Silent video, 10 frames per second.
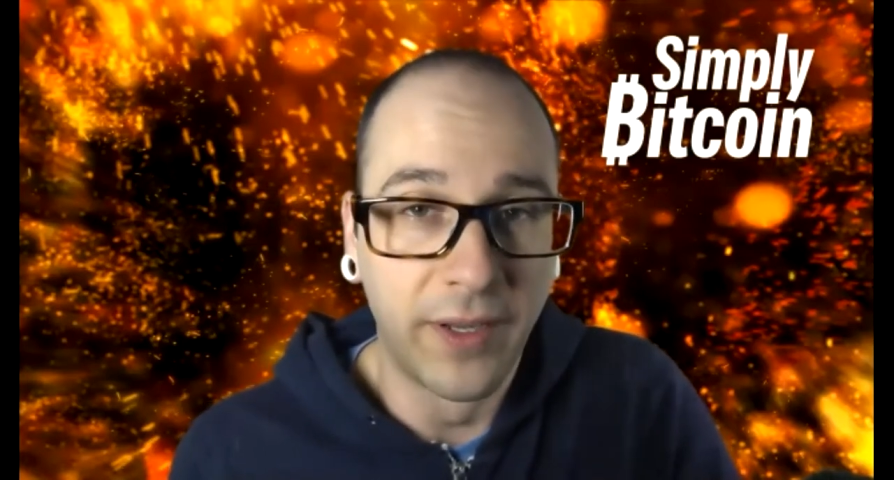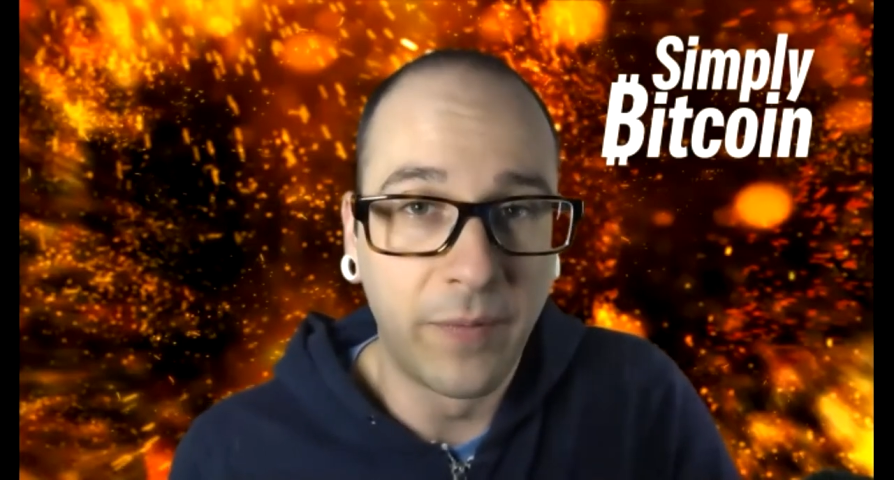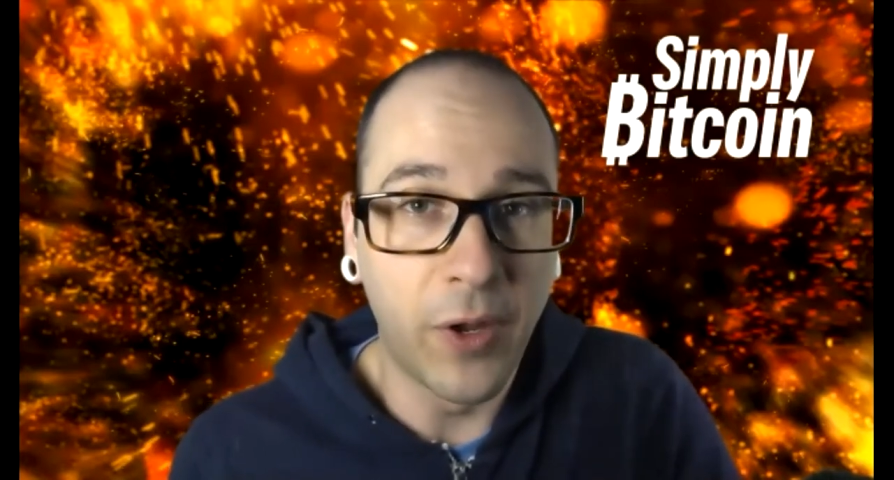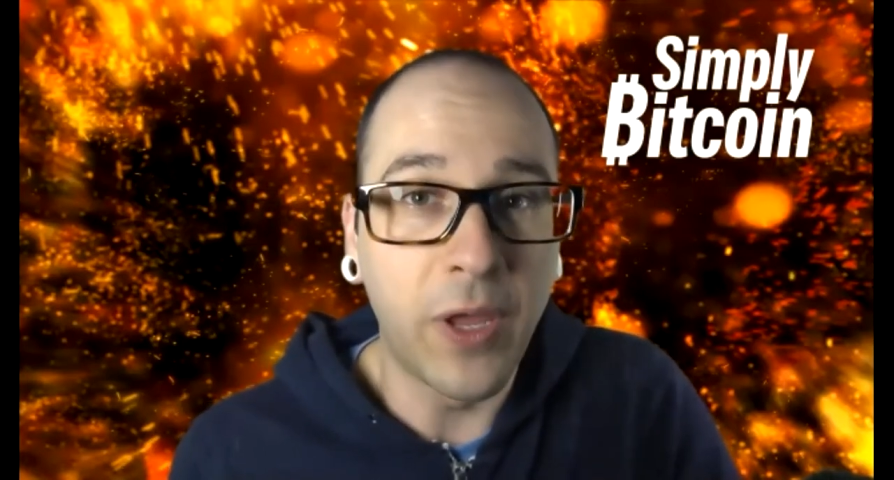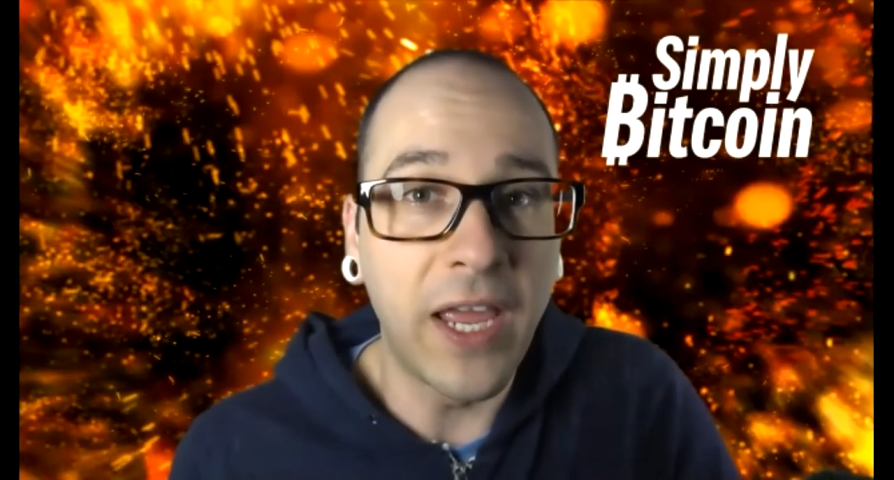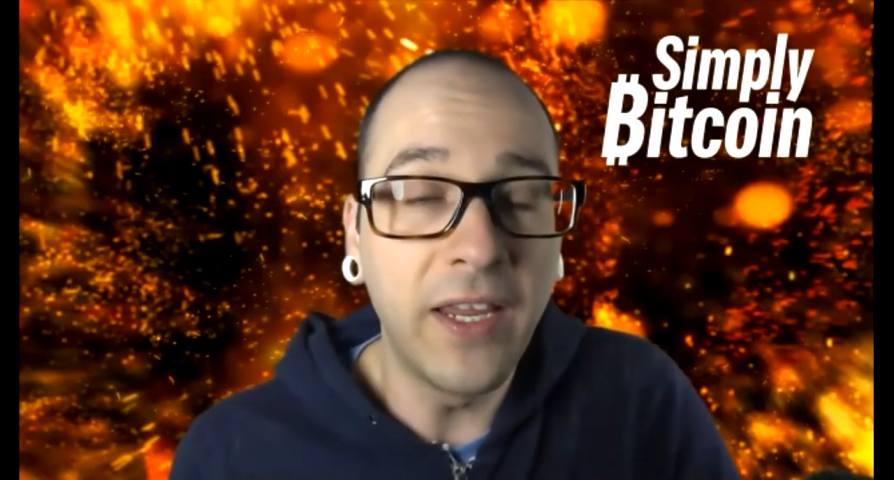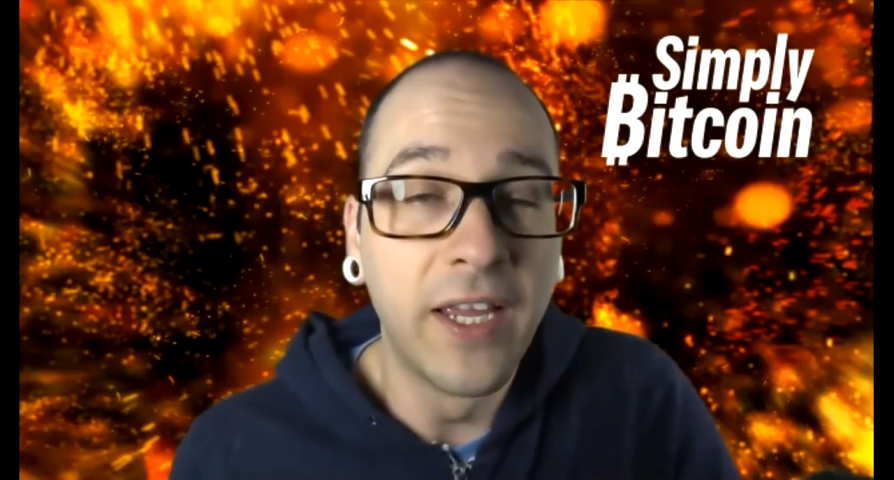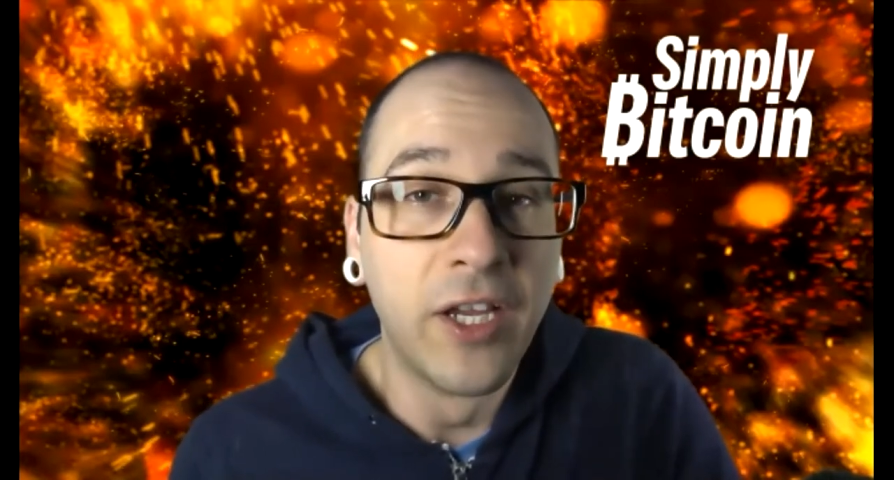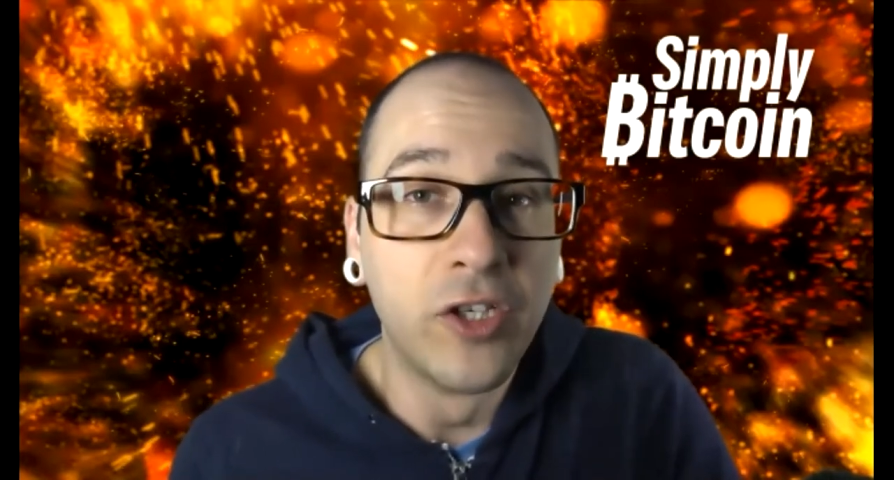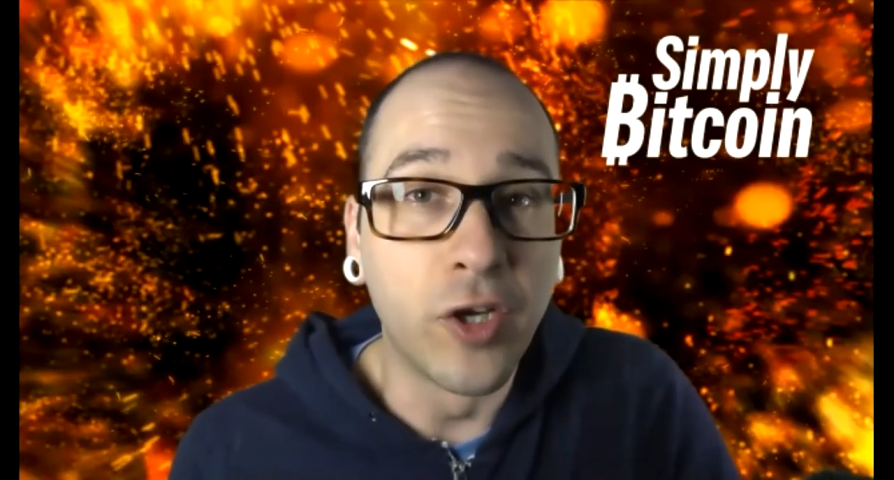Okay.
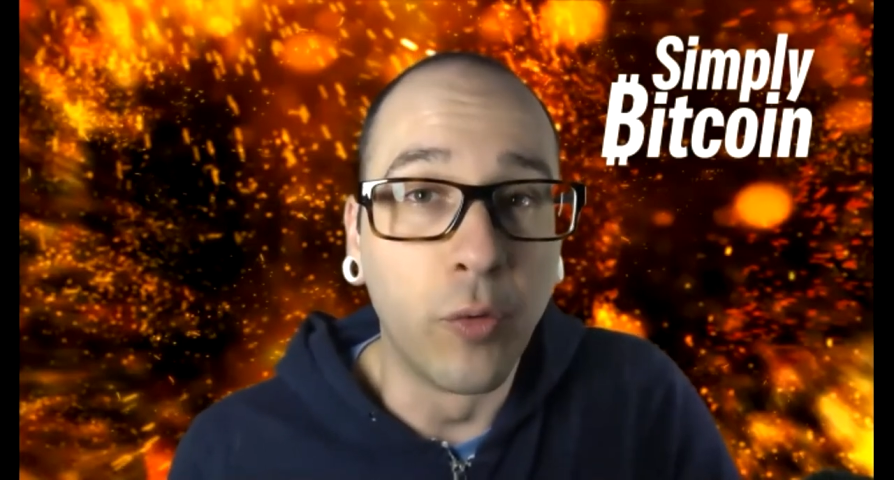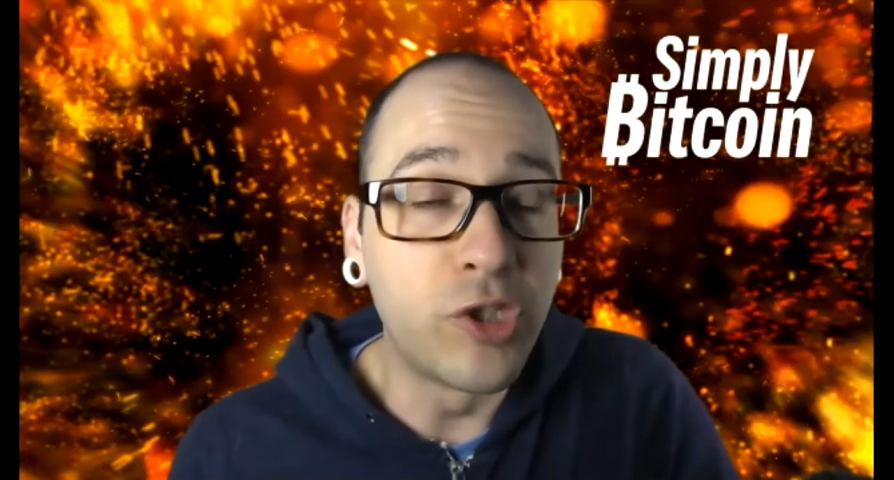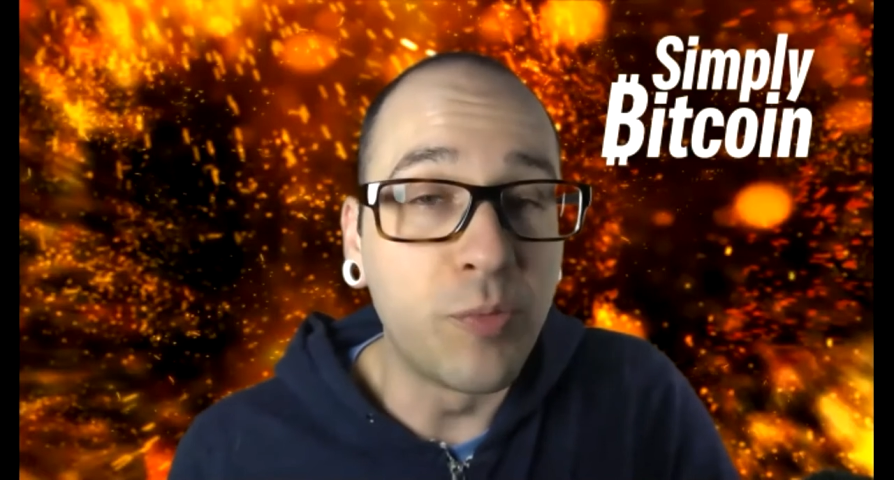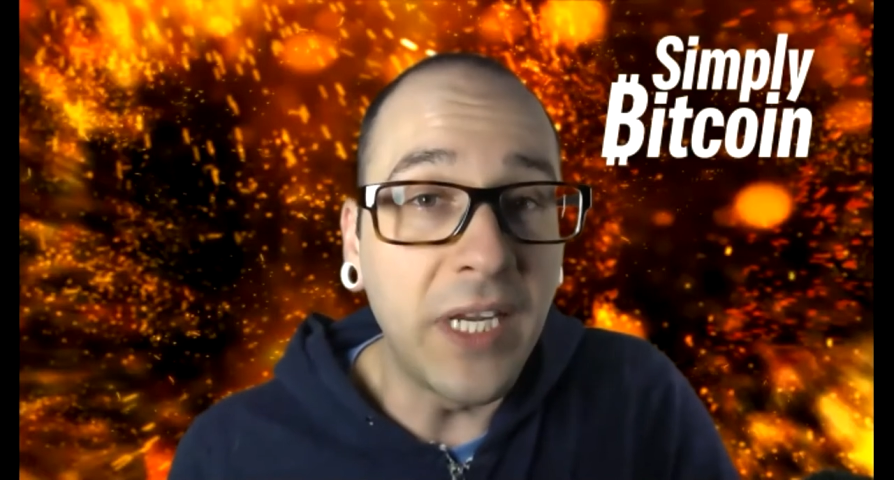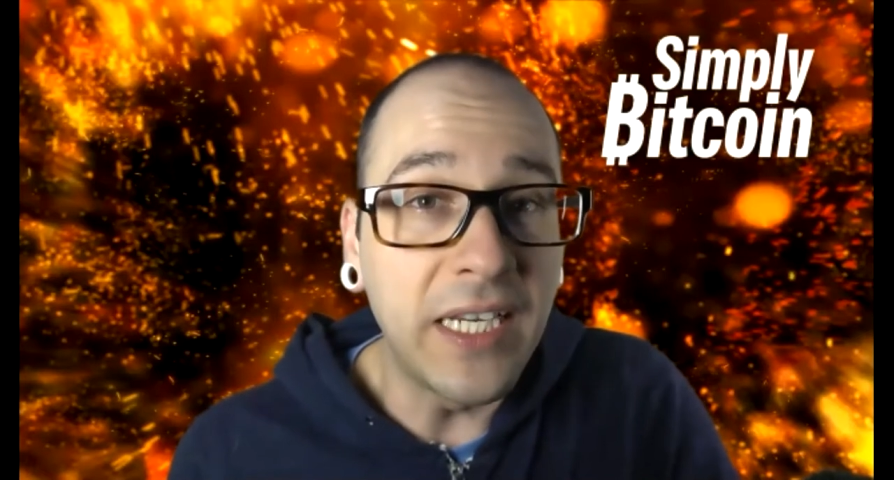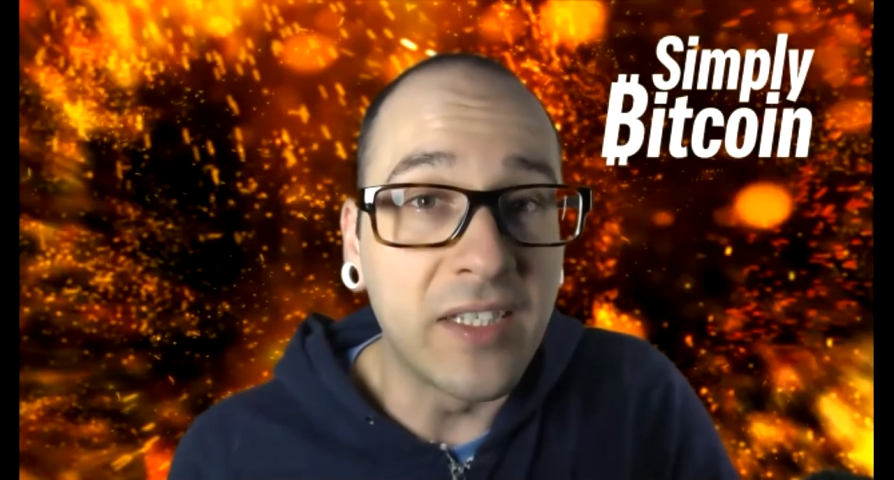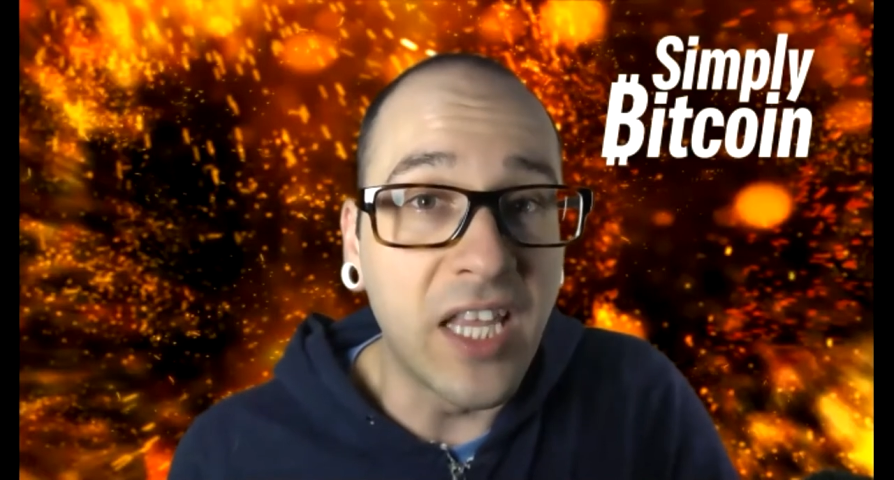So which means